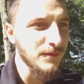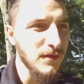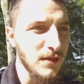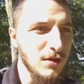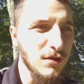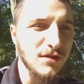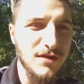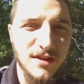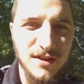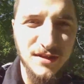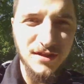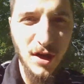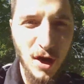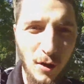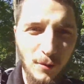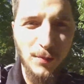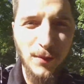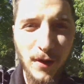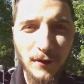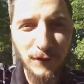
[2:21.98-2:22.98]
Use this
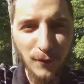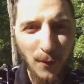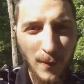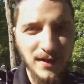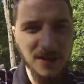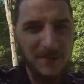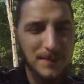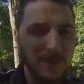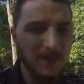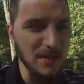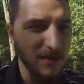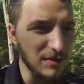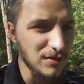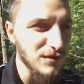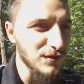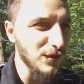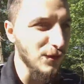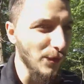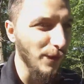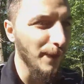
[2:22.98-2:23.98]
GoPro for what it's been
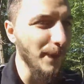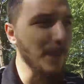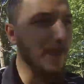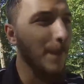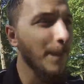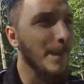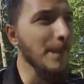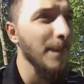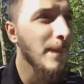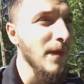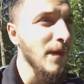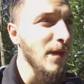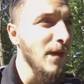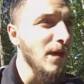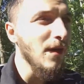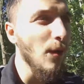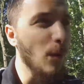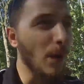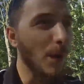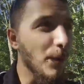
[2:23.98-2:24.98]
used for,
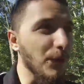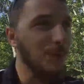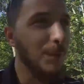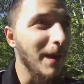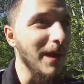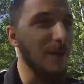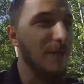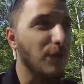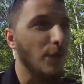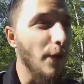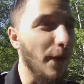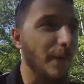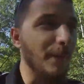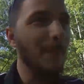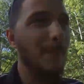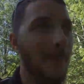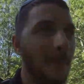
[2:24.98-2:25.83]
what it was made for.